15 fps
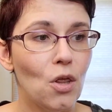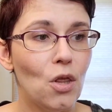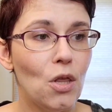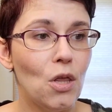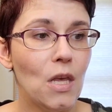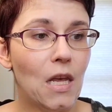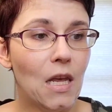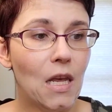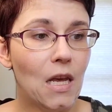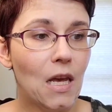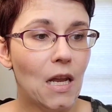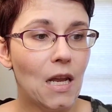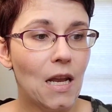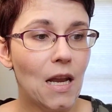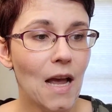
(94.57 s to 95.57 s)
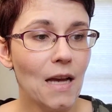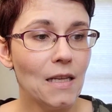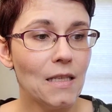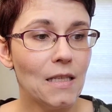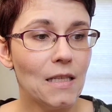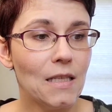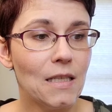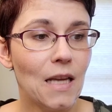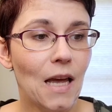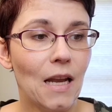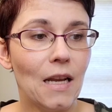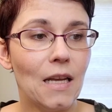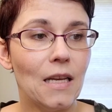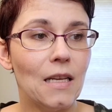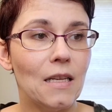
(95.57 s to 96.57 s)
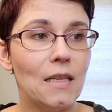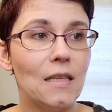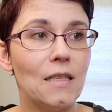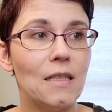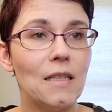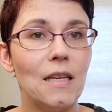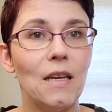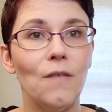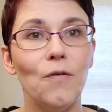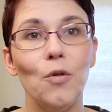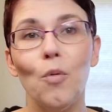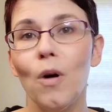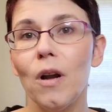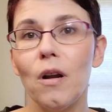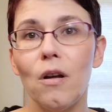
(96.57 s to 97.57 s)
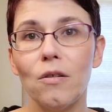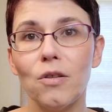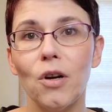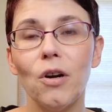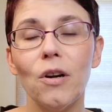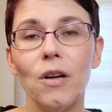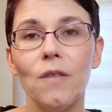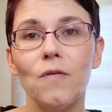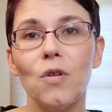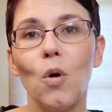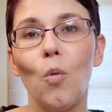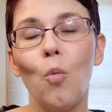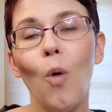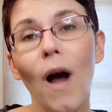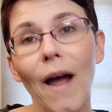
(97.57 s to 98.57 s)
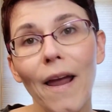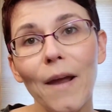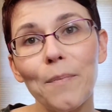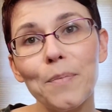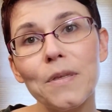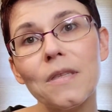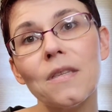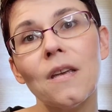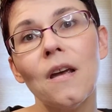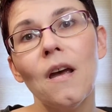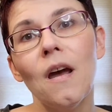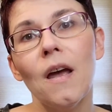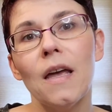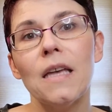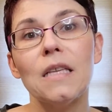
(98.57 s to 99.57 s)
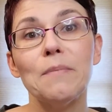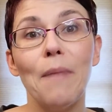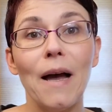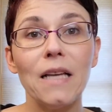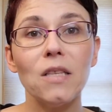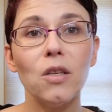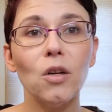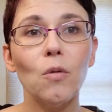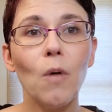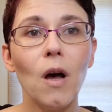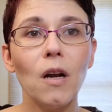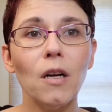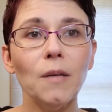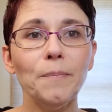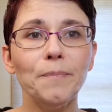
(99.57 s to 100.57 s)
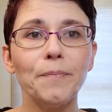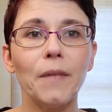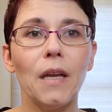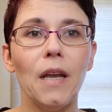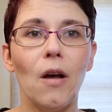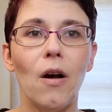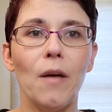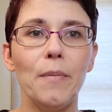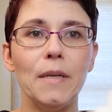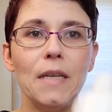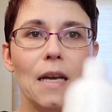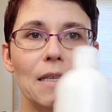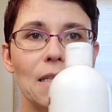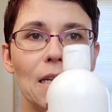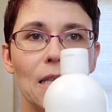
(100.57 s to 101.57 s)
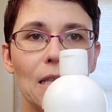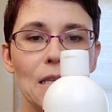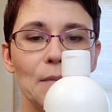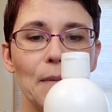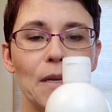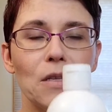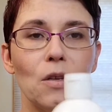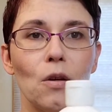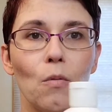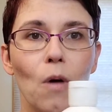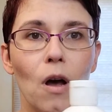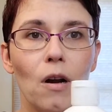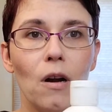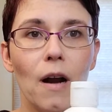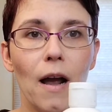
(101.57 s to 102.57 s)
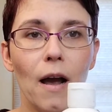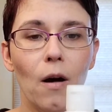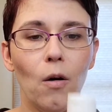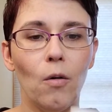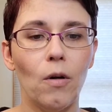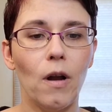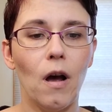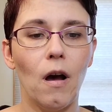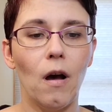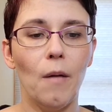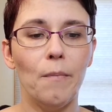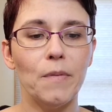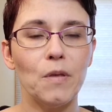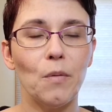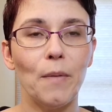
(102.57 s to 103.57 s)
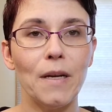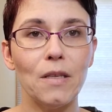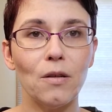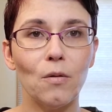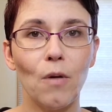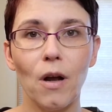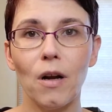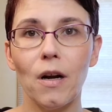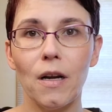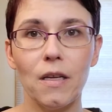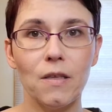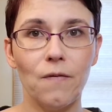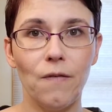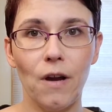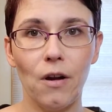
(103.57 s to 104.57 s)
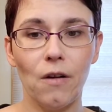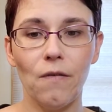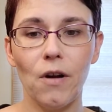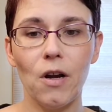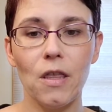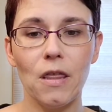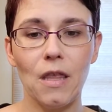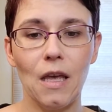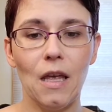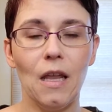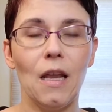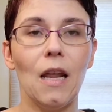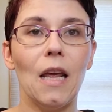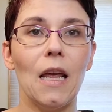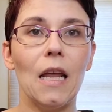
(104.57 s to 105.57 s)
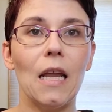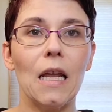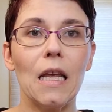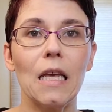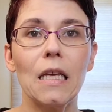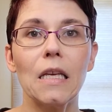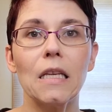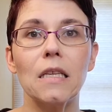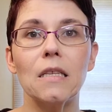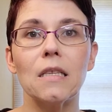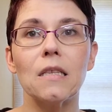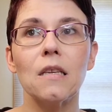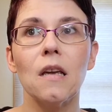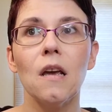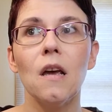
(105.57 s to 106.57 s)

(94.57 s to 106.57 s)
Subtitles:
The next set is, if you want an alternative to wipes, is micellar water. Now I've been testing this micellar water out. So micellar water is very, very thin. It is